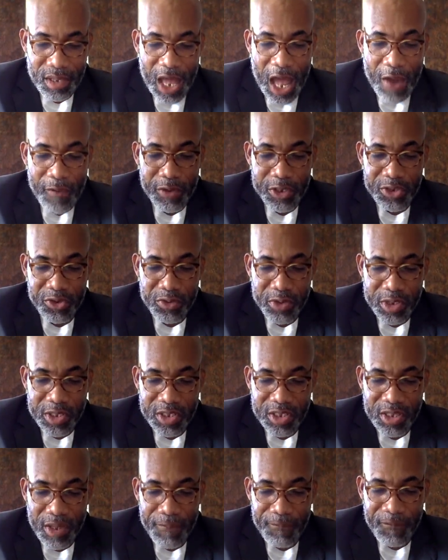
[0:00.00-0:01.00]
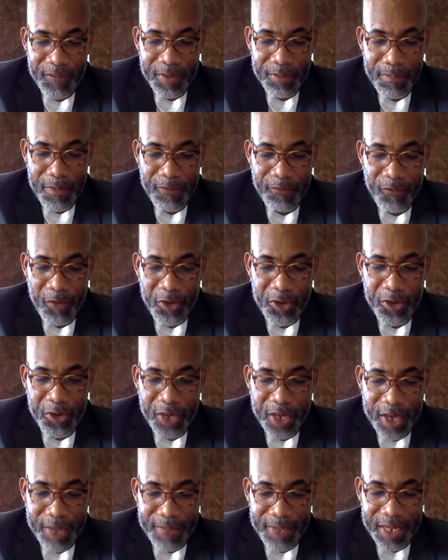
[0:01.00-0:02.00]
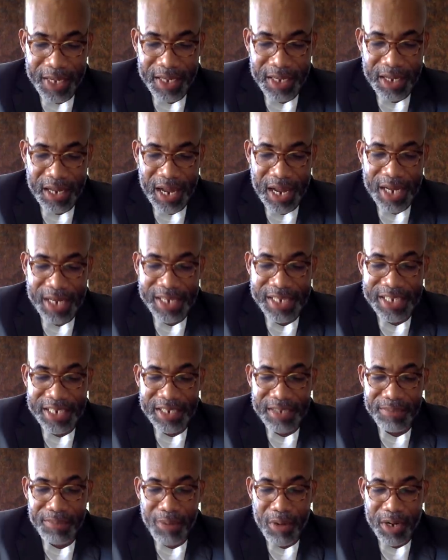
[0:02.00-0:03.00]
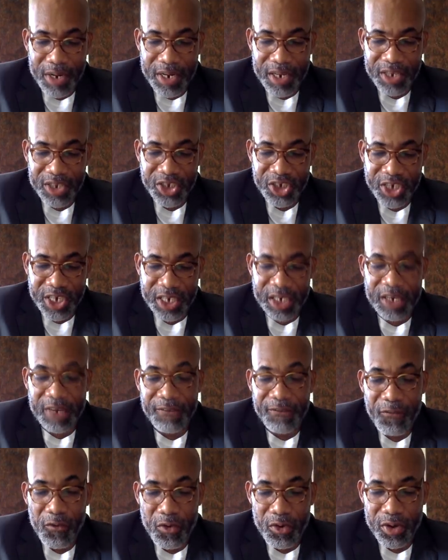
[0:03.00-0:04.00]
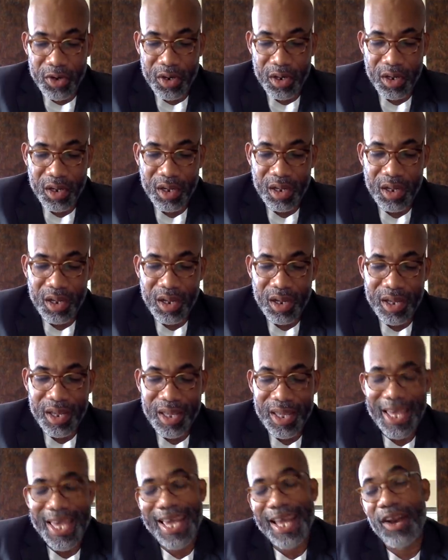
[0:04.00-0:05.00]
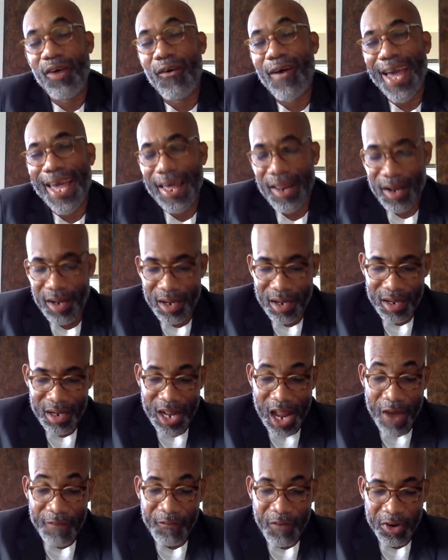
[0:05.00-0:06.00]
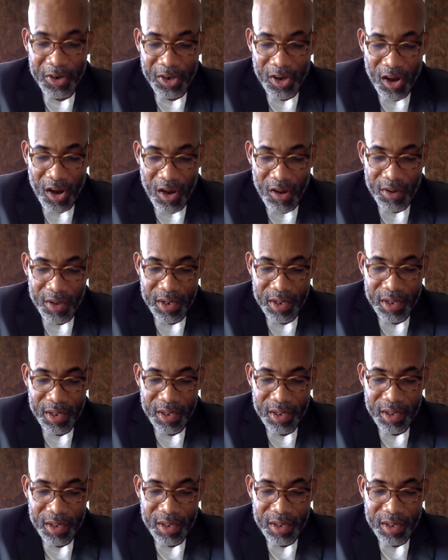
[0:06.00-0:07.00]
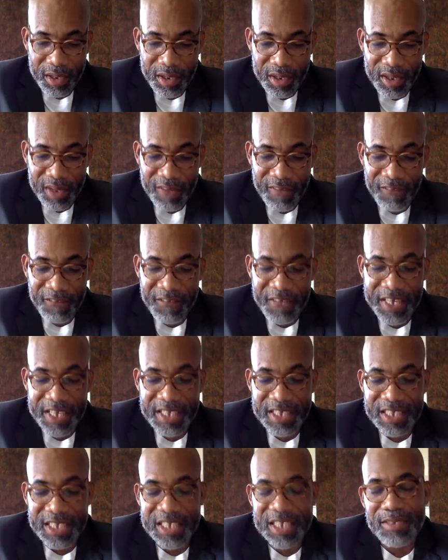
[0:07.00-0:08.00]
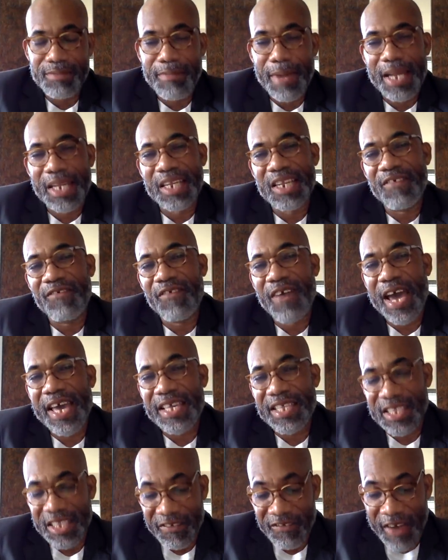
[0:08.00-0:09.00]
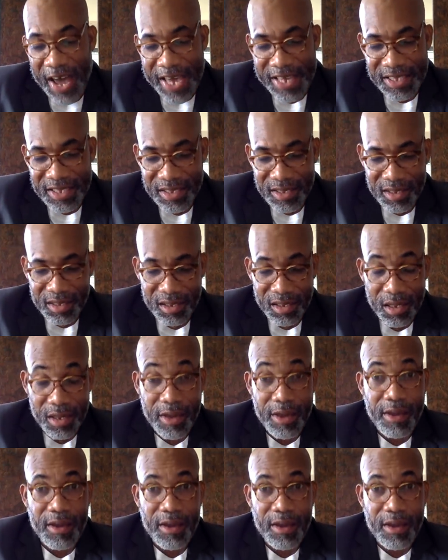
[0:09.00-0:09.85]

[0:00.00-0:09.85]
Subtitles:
I was doing something before you came in and didn't bother check the phone. LOL. Laugh out loud. These smart devices.